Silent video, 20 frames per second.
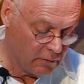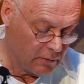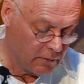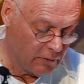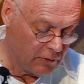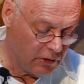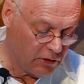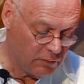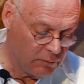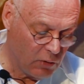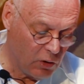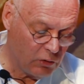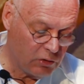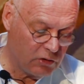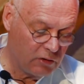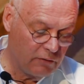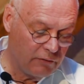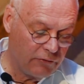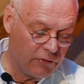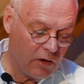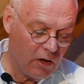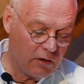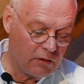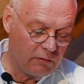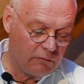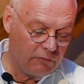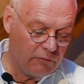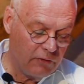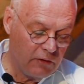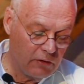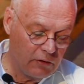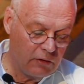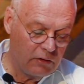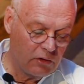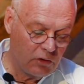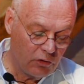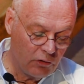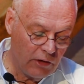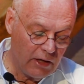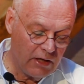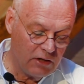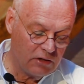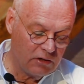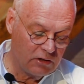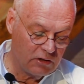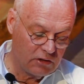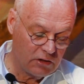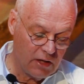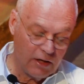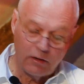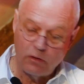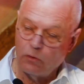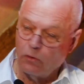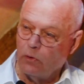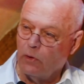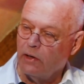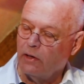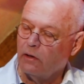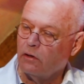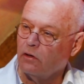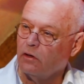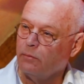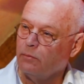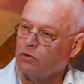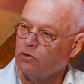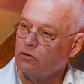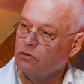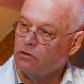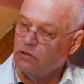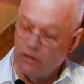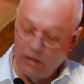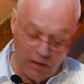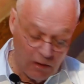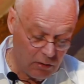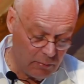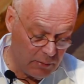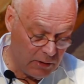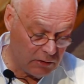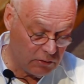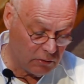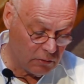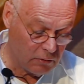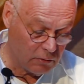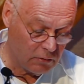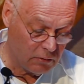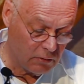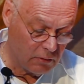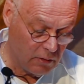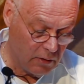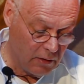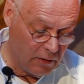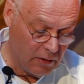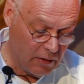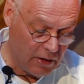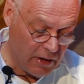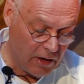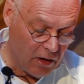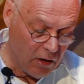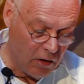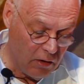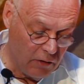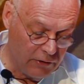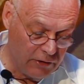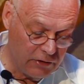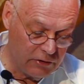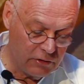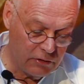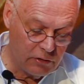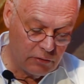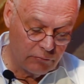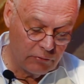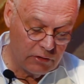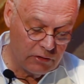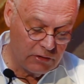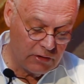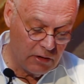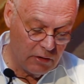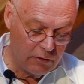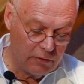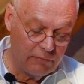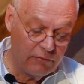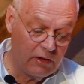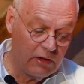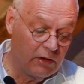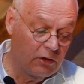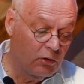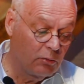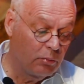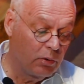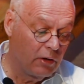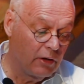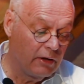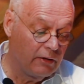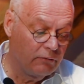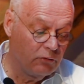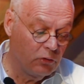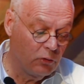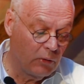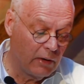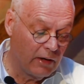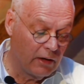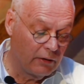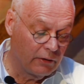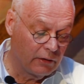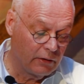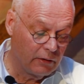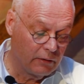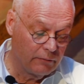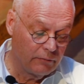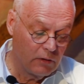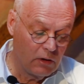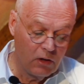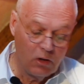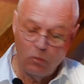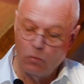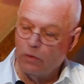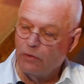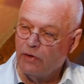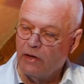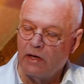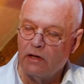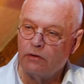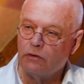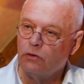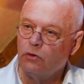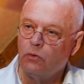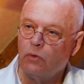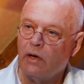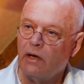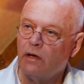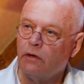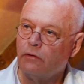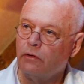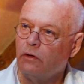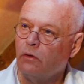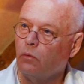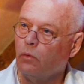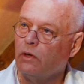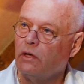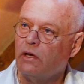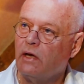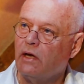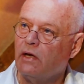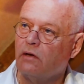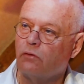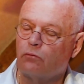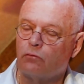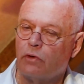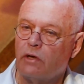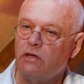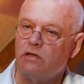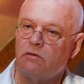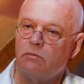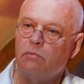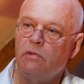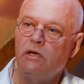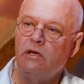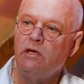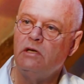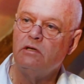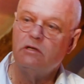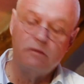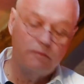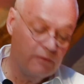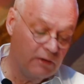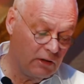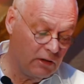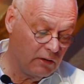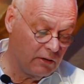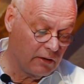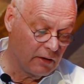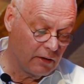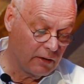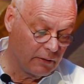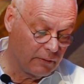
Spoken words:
This motion of thought and feeling creates the psychonoetical images, the elementals. All this is a result of the interplay of duality. Without duality, we can't raise meanings of anything.